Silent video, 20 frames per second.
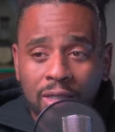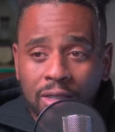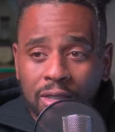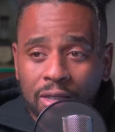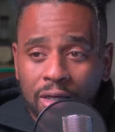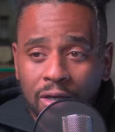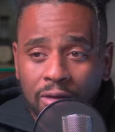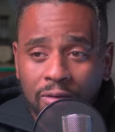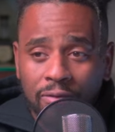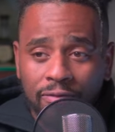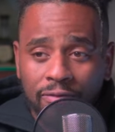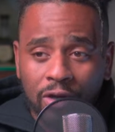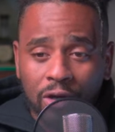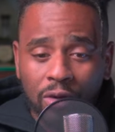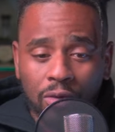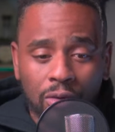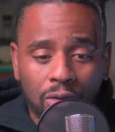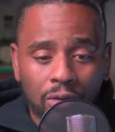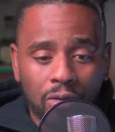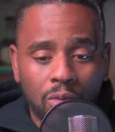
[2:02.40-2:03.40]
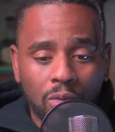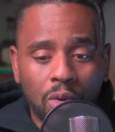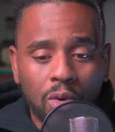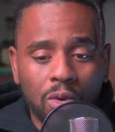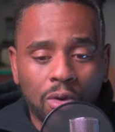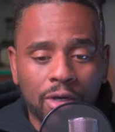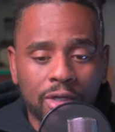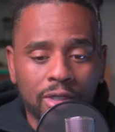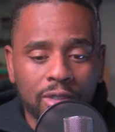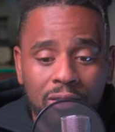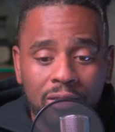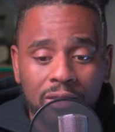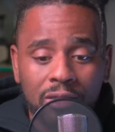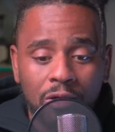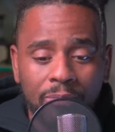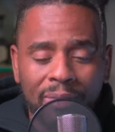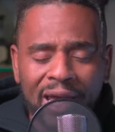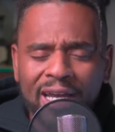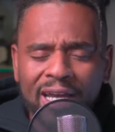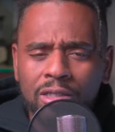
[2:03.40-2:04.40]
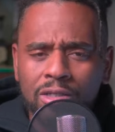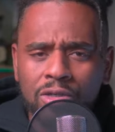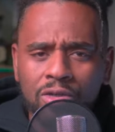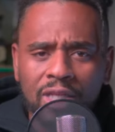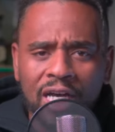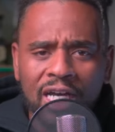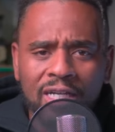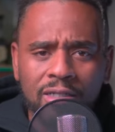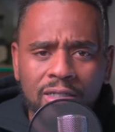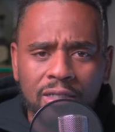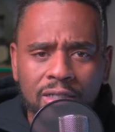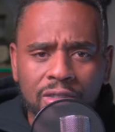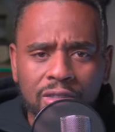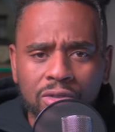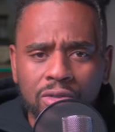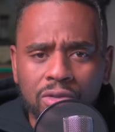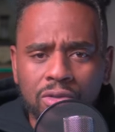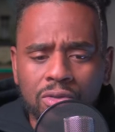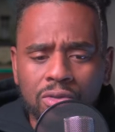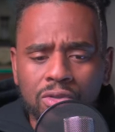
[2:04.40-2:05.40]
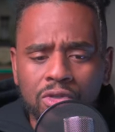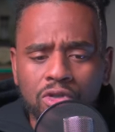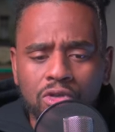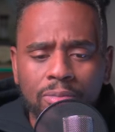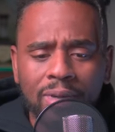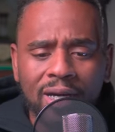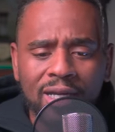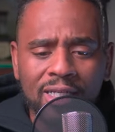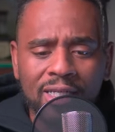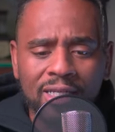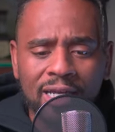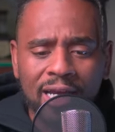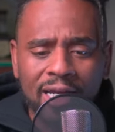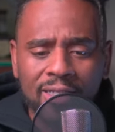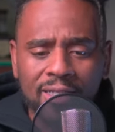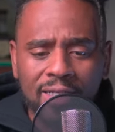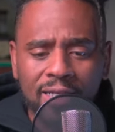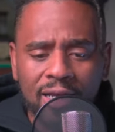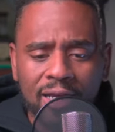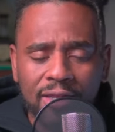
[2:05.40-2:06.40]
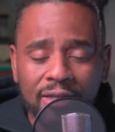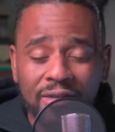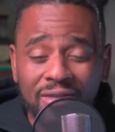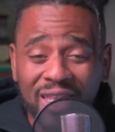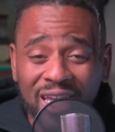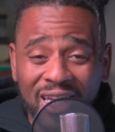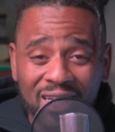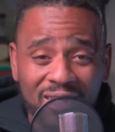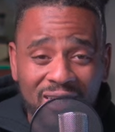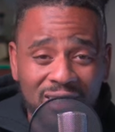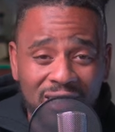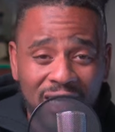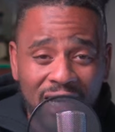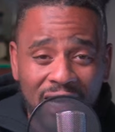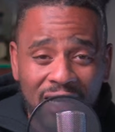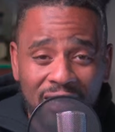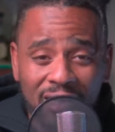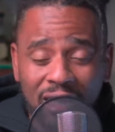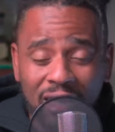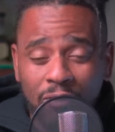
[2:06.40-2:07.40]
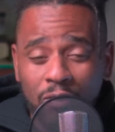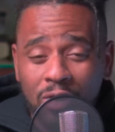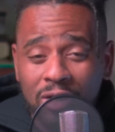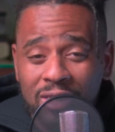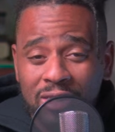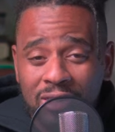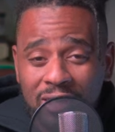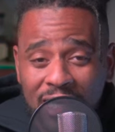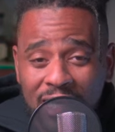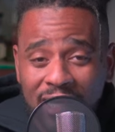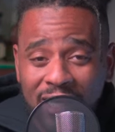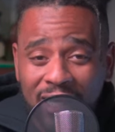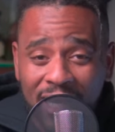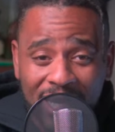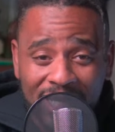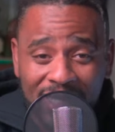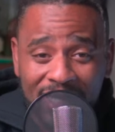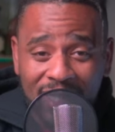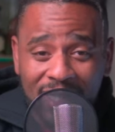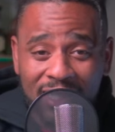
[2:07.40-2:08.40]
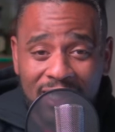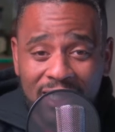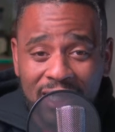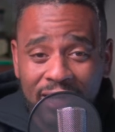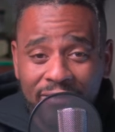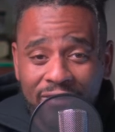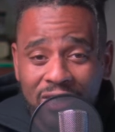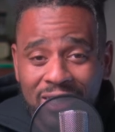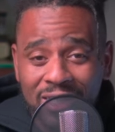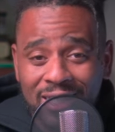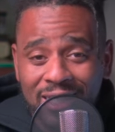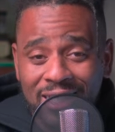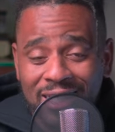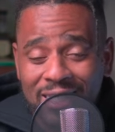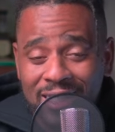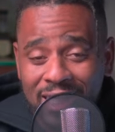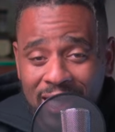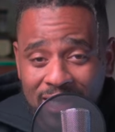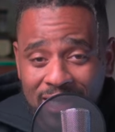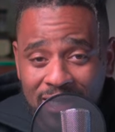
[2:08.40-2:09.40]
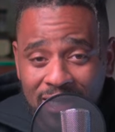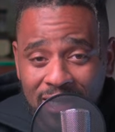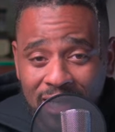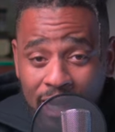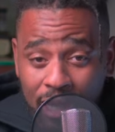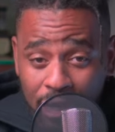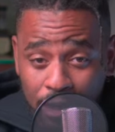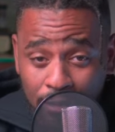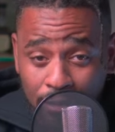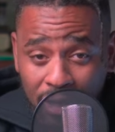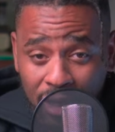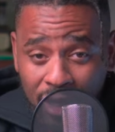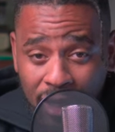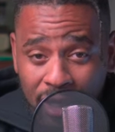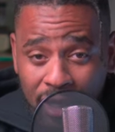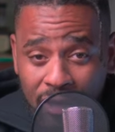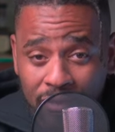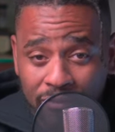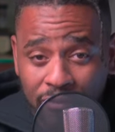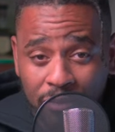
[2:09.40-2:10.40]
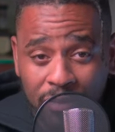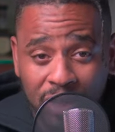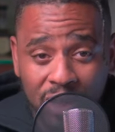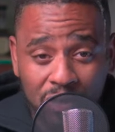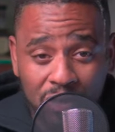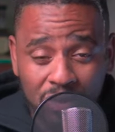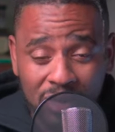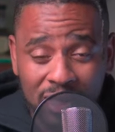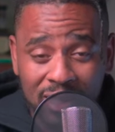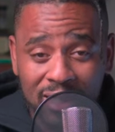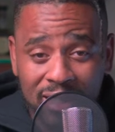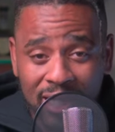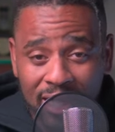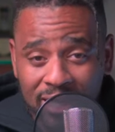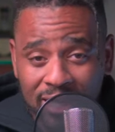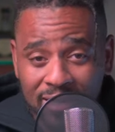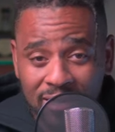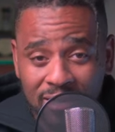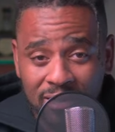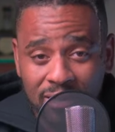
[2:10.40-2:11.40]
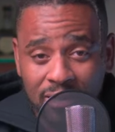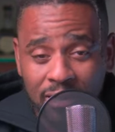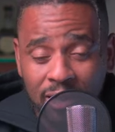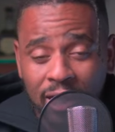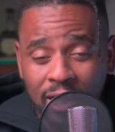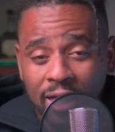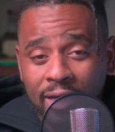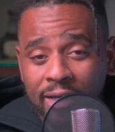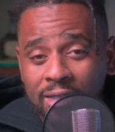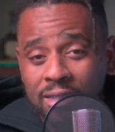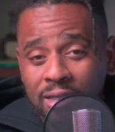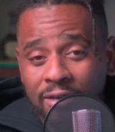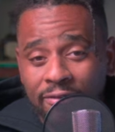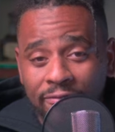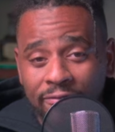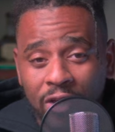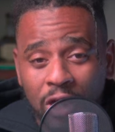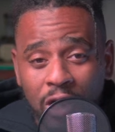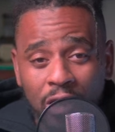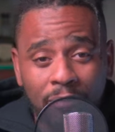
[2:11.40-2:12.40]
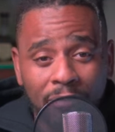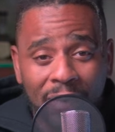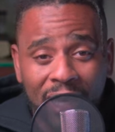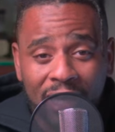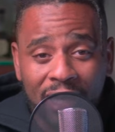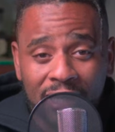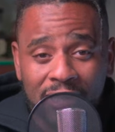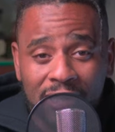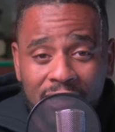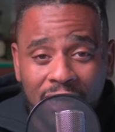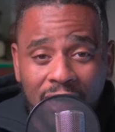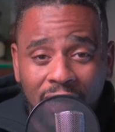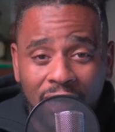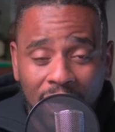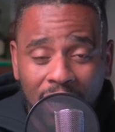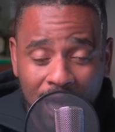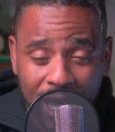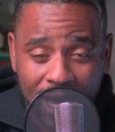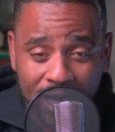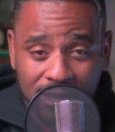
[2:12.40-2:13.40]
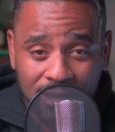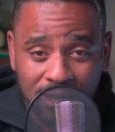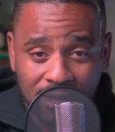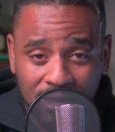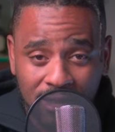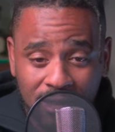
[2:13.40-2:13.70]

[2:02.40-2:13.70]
you know, federal awards. So back in 2002, two buddies got together. They decided they wanted to take a 1976 Cessna airplane from Houston, Texas to Fairbanks, Alaska.